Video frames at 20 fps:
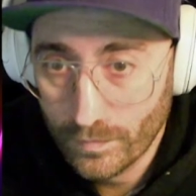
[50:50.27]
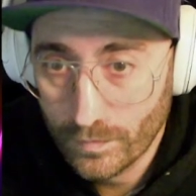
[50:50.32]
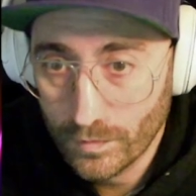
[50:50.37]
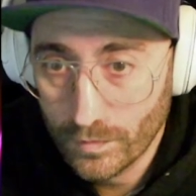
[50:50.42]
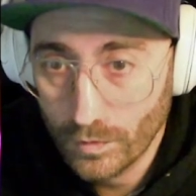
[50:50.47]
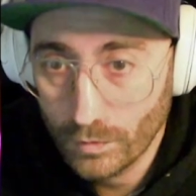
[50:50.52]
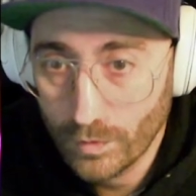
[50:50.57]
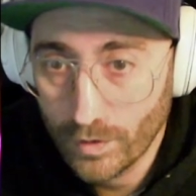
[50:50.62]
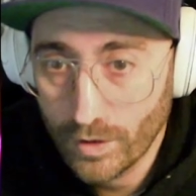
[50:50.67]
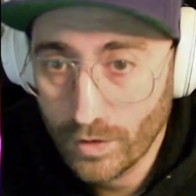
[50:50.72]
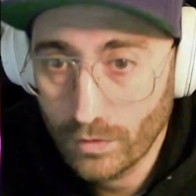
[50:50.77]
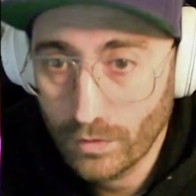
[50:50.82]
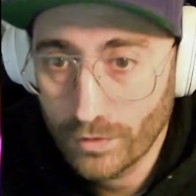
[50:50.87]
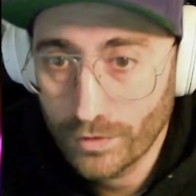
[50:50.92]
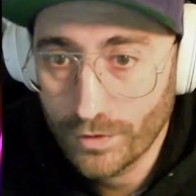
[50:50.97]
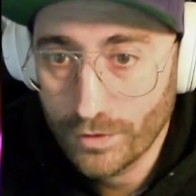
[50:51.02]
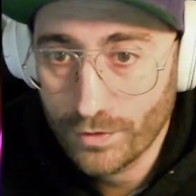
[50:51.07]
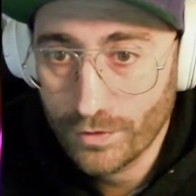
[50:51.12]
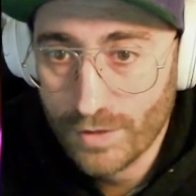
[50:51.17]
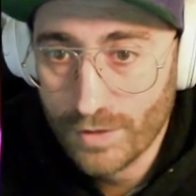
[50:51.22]
Do we call
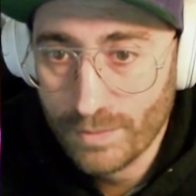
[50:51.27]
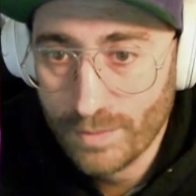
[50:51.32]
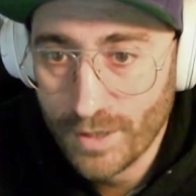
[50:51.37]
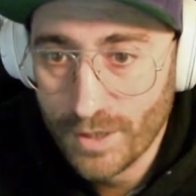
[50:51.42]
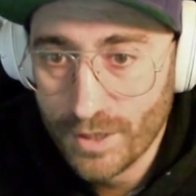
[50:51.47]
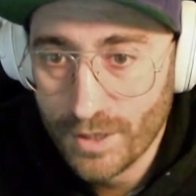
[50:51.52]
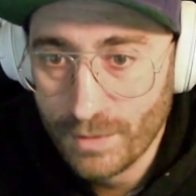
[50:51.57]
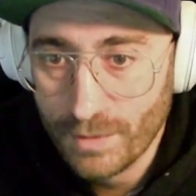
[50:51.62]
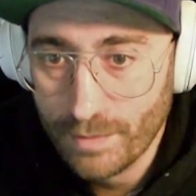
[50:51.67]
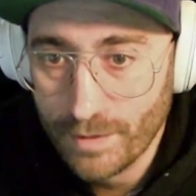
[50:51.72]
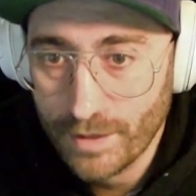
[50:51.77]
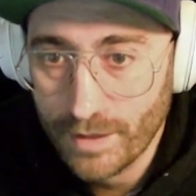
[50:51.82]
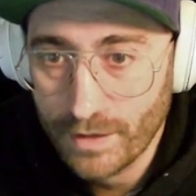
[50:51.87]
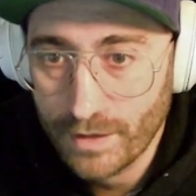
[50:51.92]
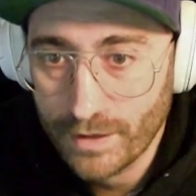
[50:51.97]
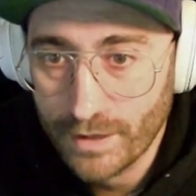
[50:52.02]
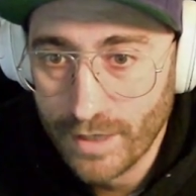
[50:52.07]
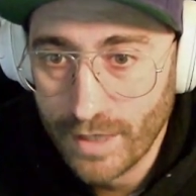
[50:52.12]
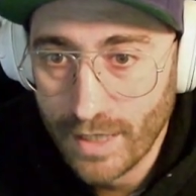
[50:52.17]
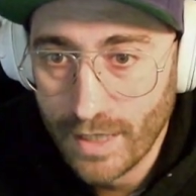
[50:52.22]
draw spaceship
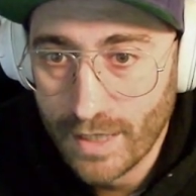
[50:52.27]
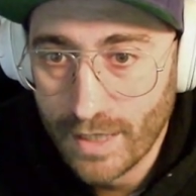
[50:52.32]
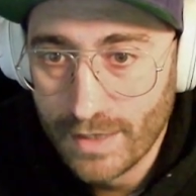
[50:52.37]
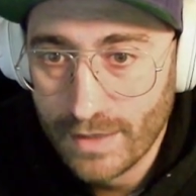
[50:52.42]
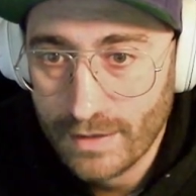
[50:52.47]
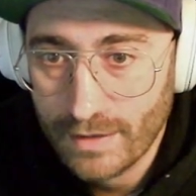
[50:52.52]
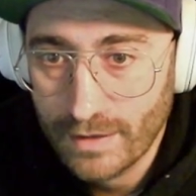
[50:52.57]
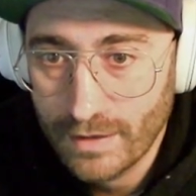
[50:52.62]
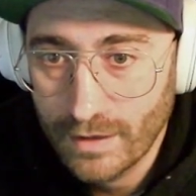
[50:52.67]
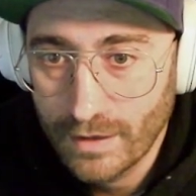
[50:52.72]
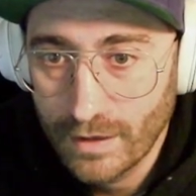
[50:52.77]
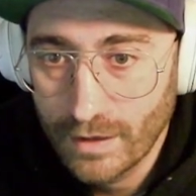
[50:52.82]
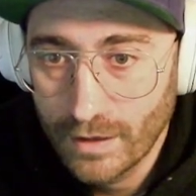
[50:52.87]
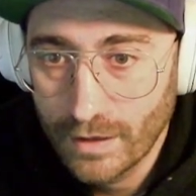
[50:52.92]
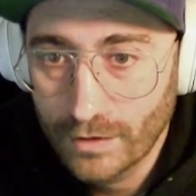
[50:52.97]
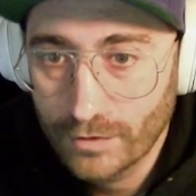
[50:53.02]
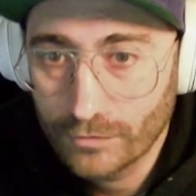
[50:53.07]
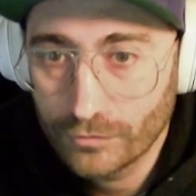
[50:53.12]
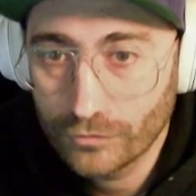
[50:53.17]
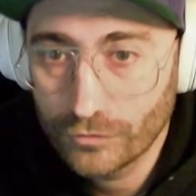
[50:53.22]
here? Yes.
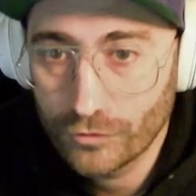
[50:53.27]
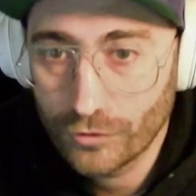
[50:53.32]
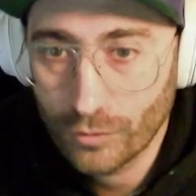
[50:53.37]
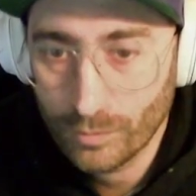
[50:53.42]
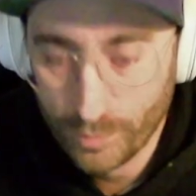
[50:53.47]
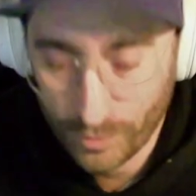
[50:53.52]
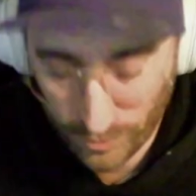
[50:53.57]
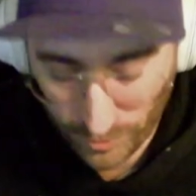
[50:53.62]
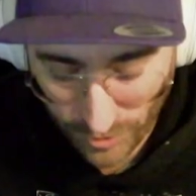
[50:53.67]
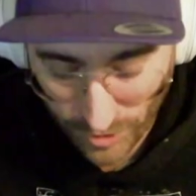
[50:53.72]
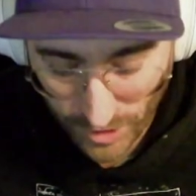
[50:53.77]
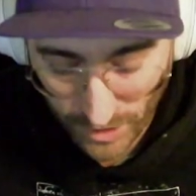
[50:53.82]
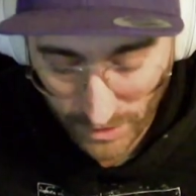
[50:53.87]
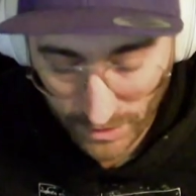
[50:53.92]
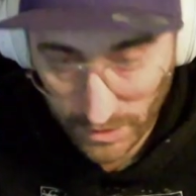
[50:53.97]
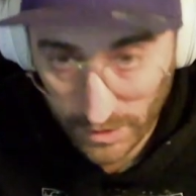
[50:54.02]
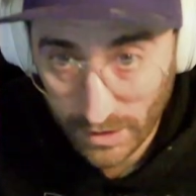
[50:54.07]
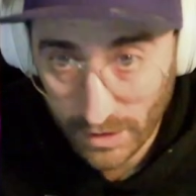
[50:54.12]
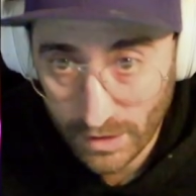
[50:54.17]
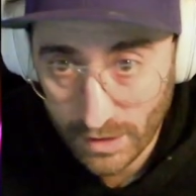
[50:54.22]
Draw
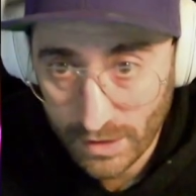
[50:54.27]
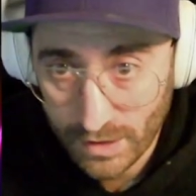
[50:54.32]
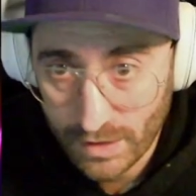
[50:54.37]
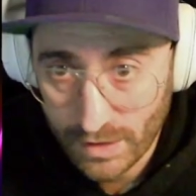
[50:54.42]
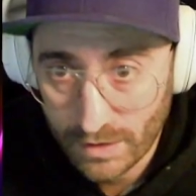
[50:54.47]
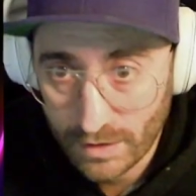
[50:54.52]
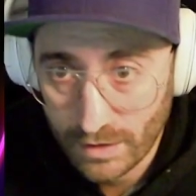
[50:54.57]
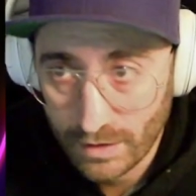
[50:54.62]
projectiles.